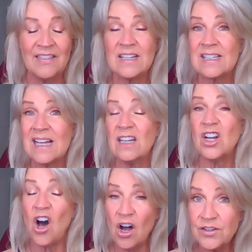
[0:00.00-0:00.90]
the
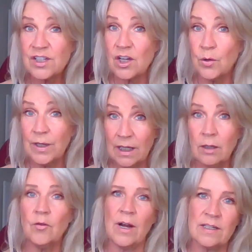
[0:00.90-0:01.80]
sun also
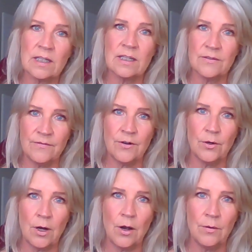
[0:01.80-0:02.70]
ingresses
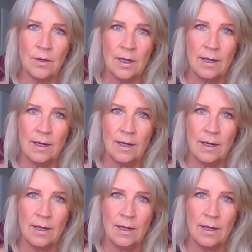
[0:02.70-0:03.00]
Virgo